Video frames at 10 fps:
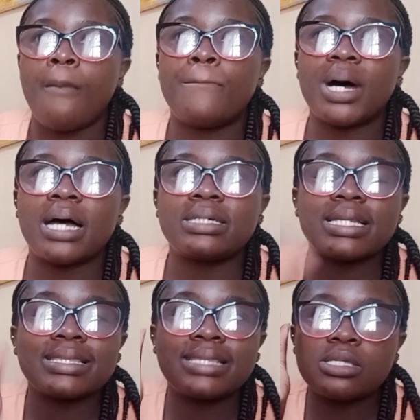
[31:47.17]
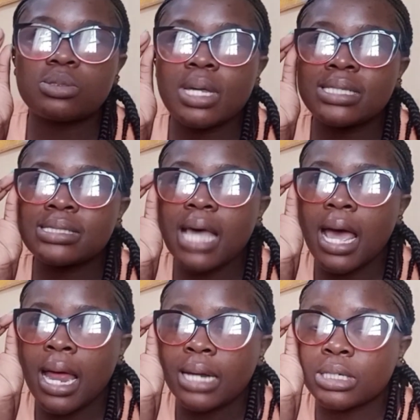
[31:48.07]
But these ones
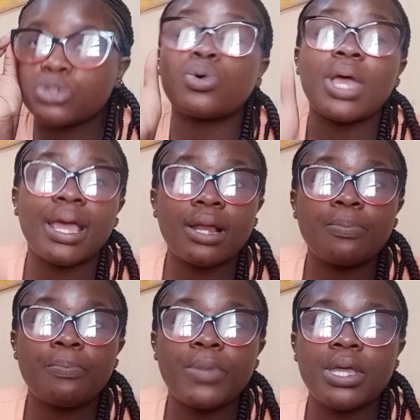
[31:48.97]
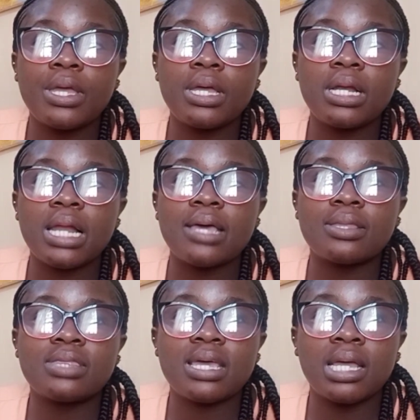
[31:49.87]
are to help me,
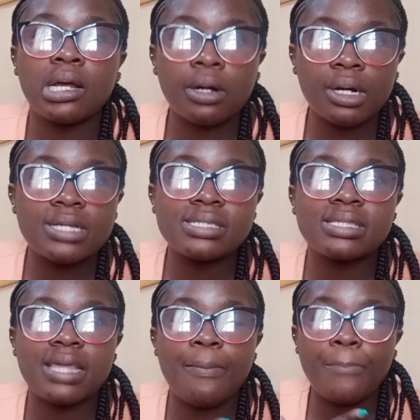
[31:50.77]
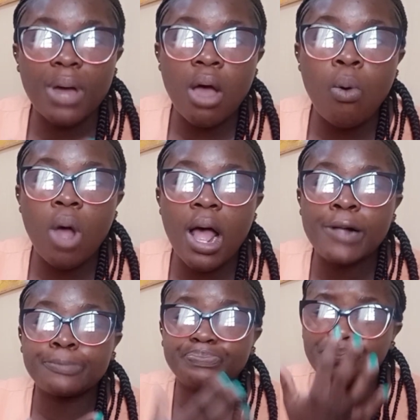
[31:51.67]
like they increase the
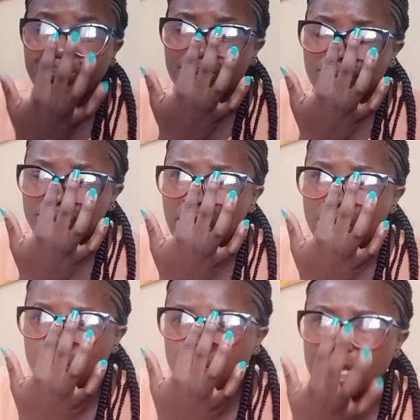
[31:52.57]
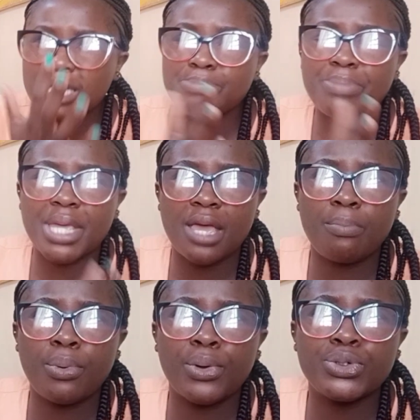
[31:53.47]
power to just be
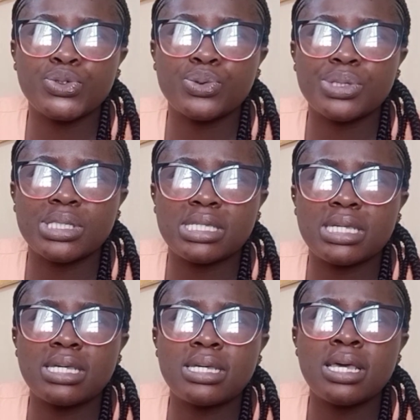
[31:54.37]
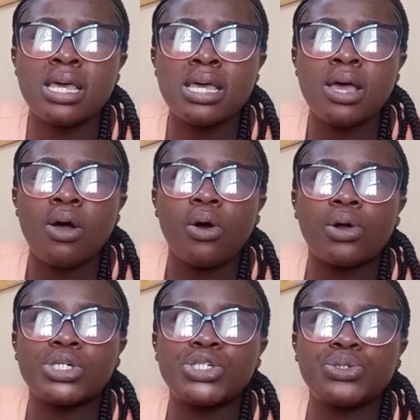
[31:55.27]
able to see
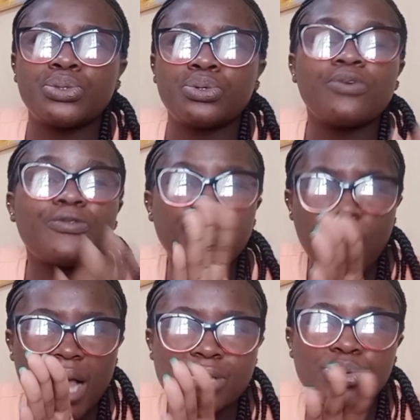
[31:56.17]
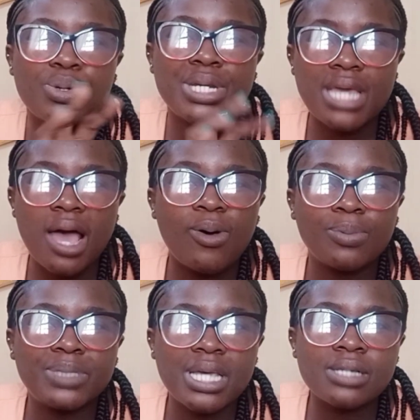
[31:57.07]
or to focus on near
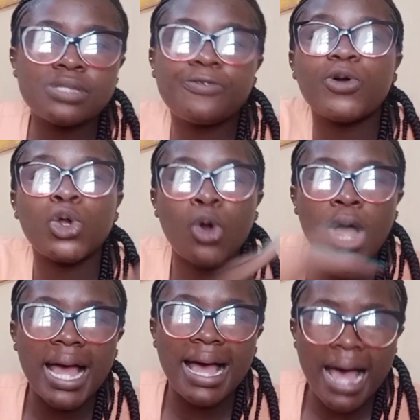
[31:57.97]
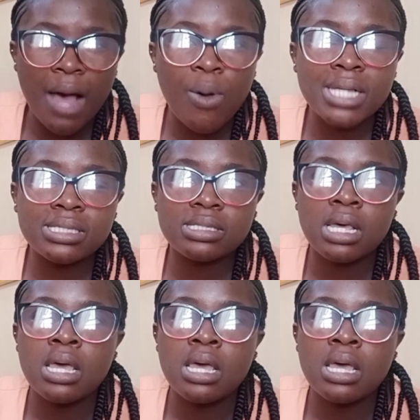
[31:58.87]
objects for longer hours.